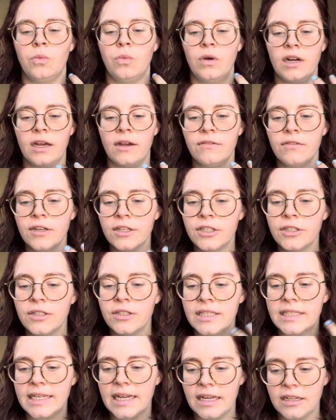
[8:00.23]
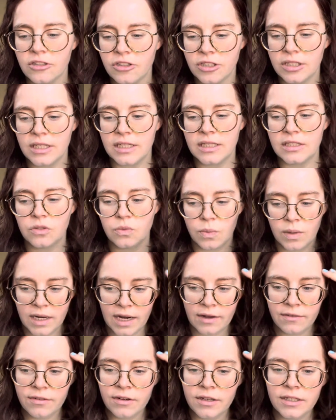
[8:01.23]
whatever your intention is,
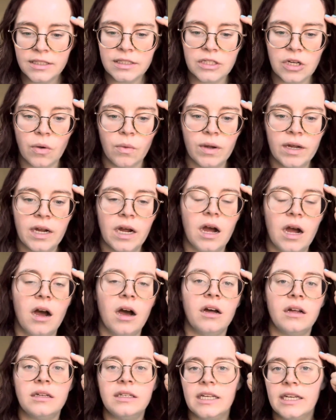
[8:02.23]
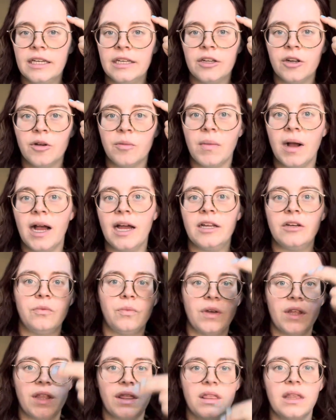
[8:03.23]
whatever is going on in your mind
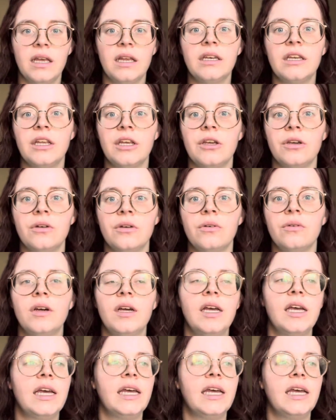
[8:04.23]
within you,